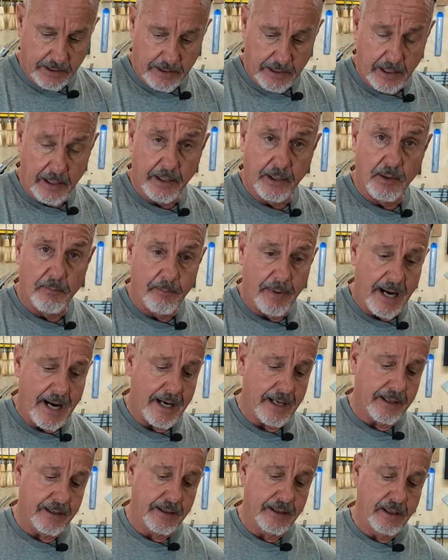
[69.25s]
Then on the
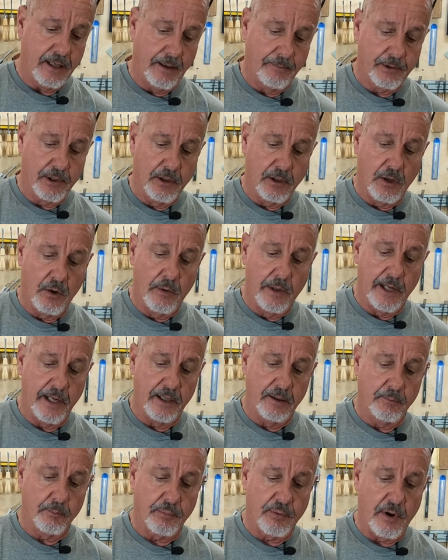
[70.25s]
body, I'm going to go
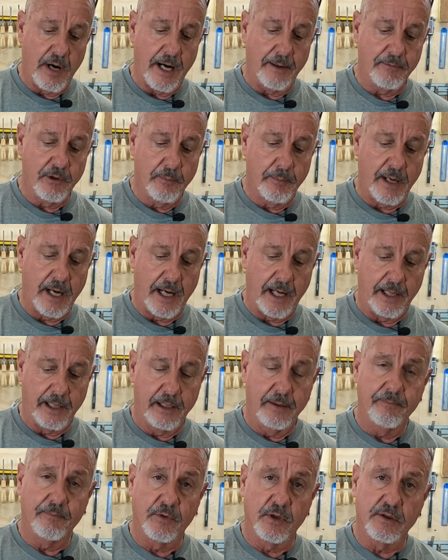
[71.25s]
ahead and prime the body.